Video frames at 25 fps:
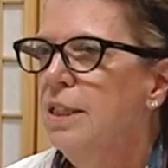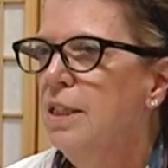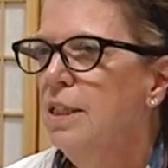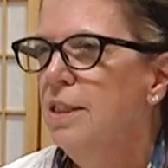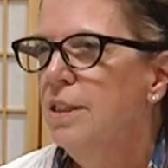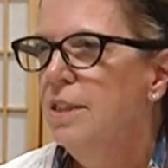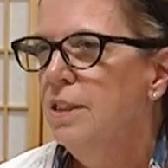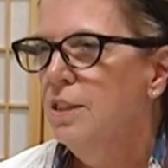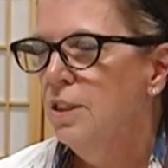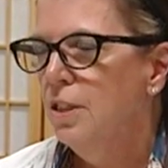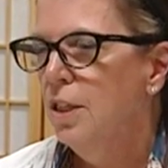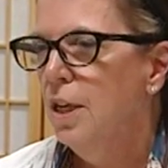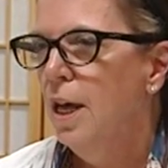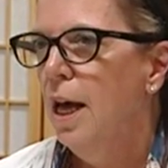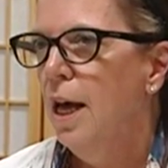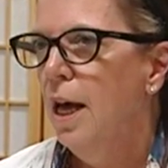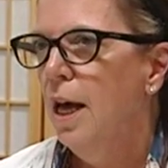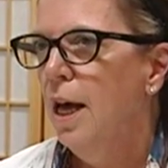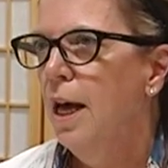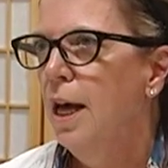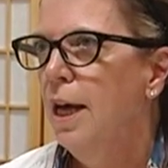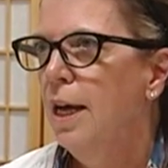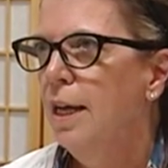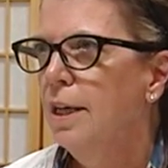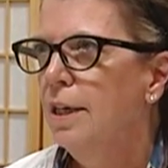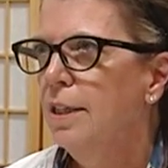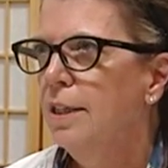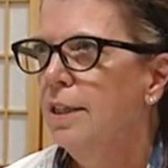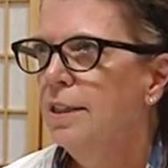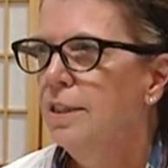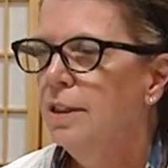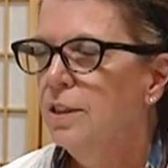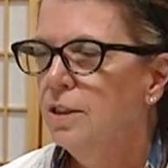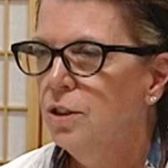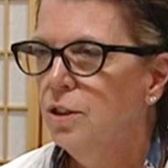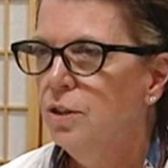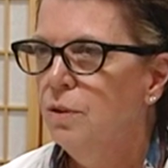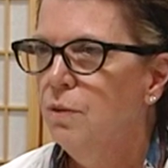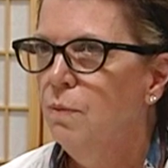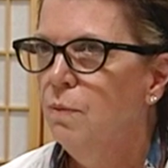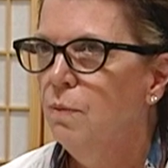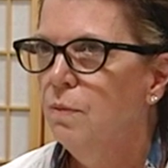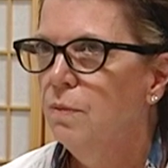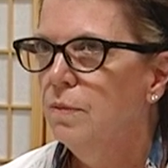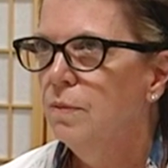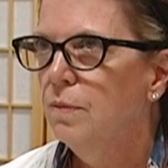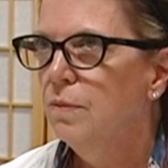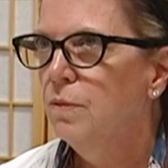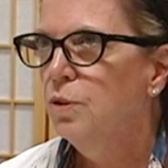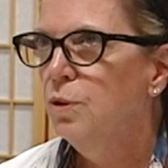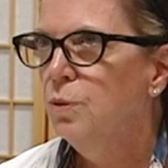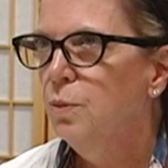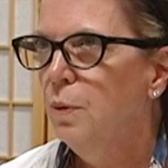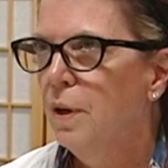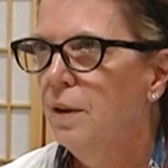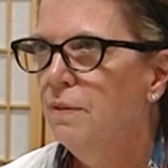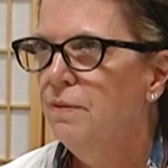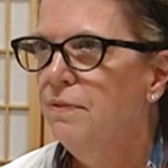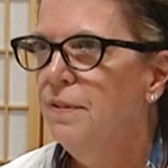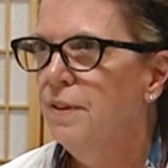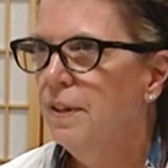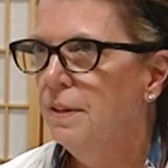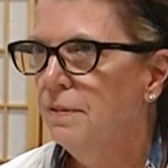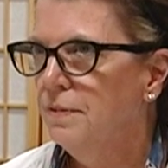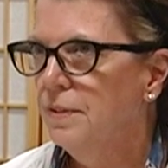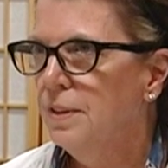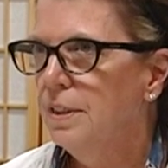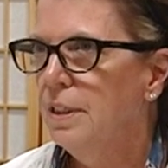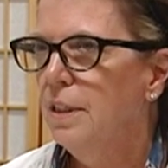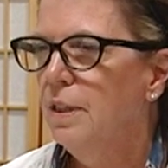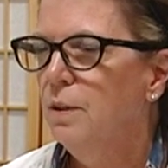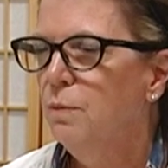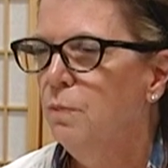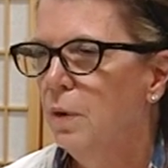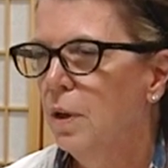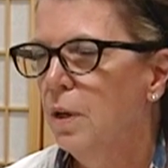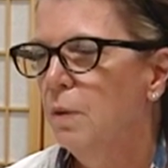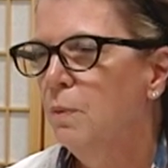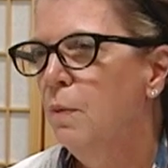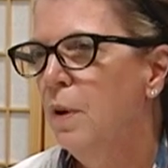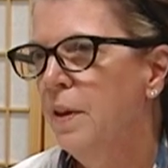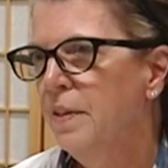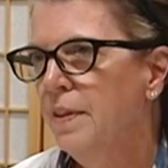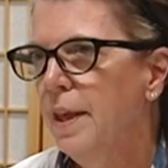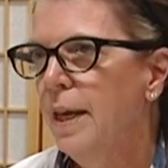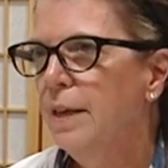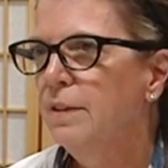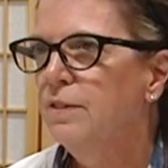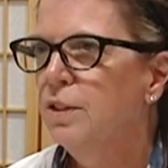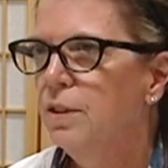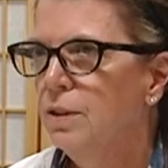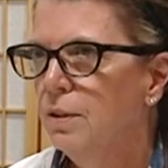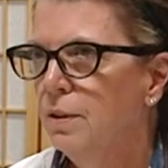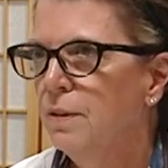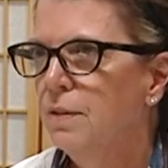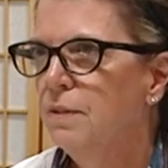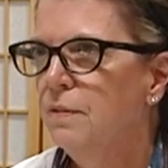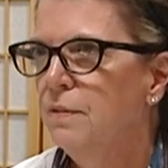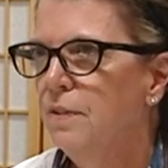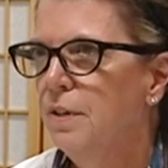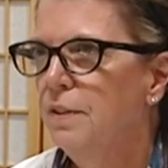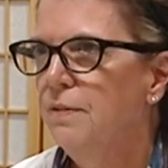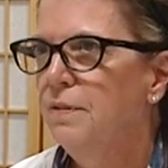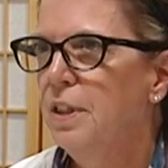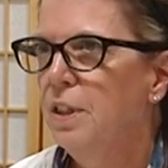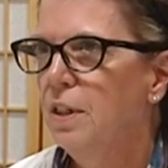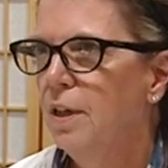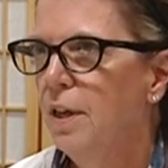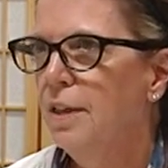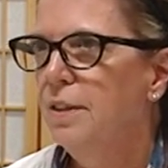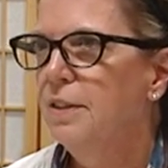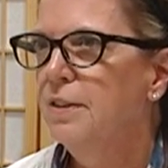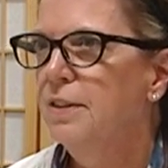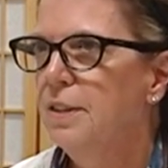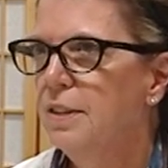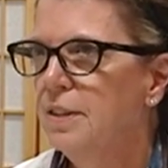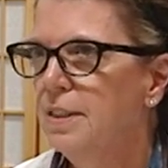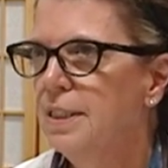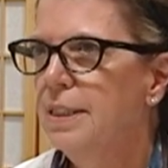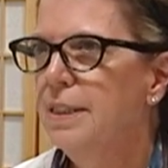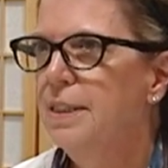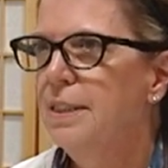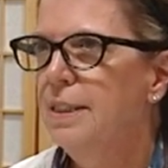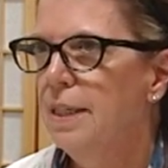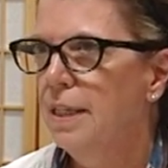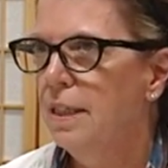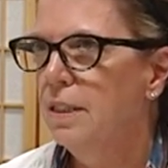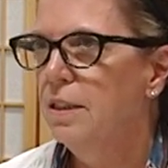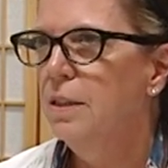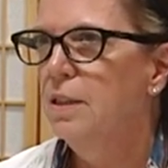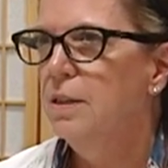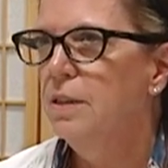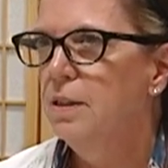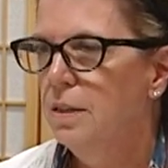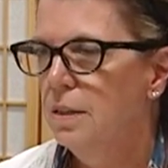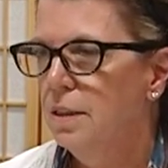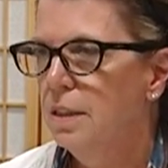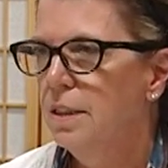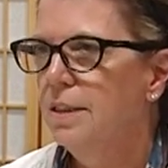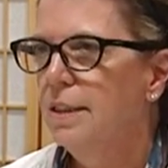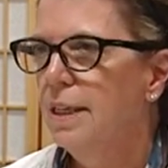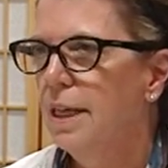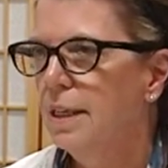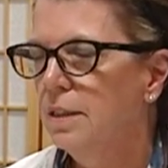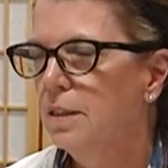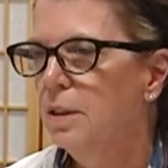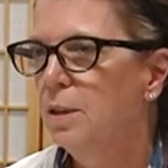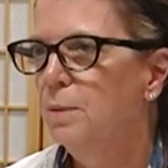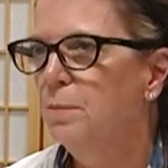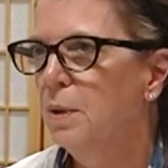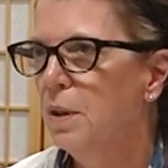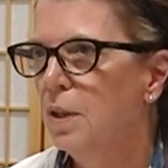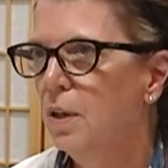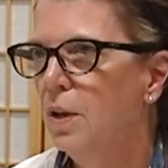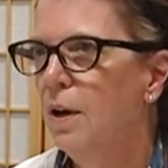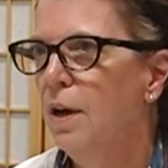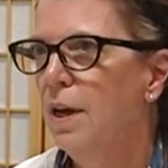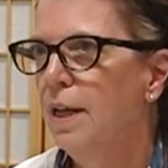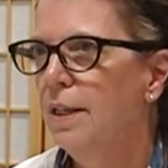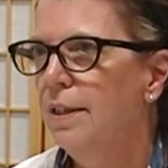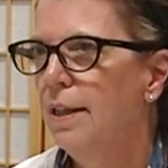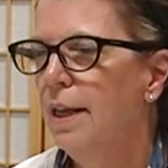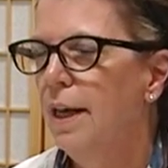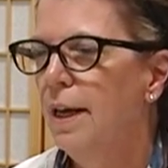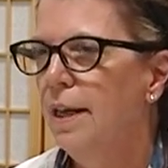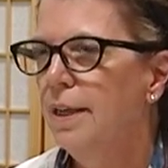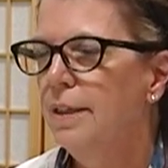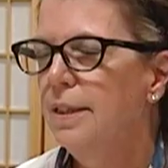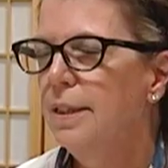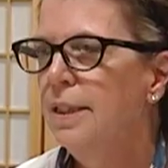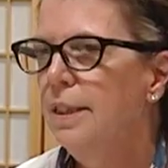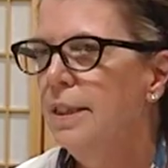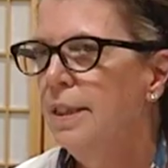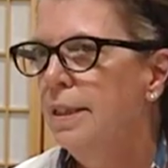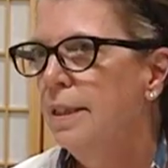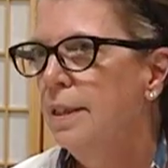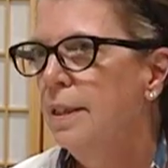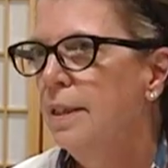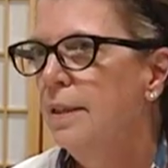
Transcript: is uh, twelve fifty. Well, one thousand two hundred fifty dollars oh, is the standard deductible on that. That's